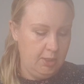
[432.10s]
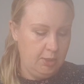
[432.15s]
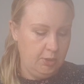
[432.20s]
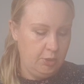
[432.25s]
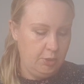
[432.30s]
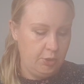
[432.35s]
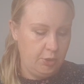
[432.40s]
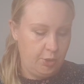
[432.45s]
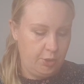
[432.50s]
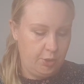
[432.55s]

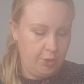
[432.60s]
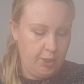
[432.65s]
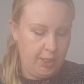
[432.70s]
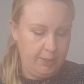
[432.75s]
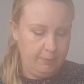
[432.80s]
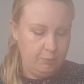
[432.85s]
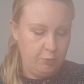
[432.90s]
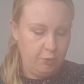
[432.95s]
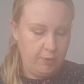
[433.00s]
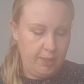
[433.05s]
So
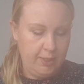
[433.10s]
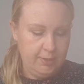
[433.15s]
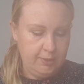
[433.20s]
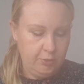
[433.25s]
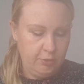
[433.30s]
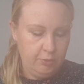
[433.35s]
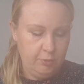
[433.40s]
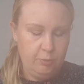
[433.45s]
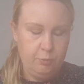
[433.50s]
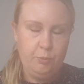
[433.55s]
I'm trying
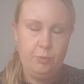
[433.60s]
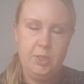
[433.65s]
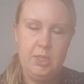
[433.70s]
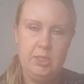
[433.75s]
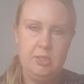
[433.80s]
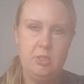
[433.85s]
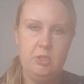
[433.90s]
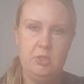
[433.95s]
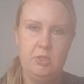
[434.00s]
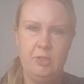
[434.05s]
to
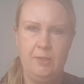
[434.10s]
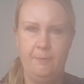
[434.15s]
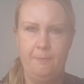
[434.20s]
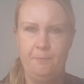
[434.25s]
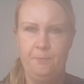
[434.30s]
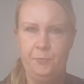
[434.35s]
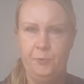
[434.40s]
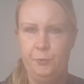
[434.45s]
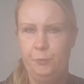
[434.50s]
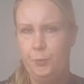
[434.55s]
reach
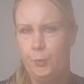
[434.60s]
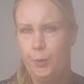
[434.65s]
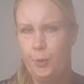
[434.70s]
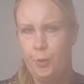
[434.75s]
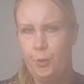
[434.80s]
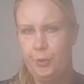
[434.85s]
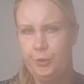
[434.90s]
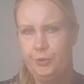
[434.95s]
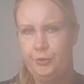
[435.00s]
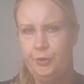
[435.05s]

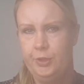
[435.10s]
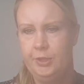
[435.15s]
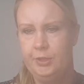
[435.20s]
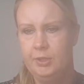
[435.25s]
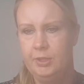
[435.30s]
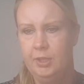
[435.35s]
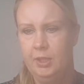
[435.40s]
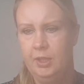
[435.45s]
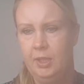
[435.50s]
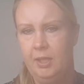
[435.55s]

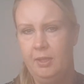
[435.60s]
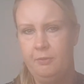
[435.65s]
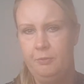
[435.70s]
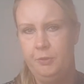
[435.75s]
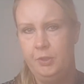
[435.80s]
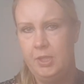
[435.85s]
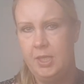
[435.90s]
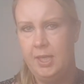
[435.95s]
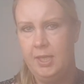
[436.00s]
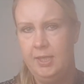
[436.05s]
400
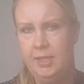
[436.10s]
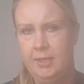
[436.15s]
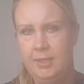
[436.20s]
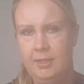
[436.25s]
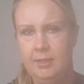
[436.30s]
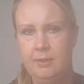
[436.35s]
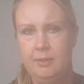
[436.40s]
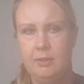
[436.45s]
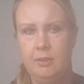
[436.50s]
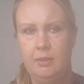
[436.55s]
every
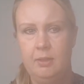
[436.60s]
day,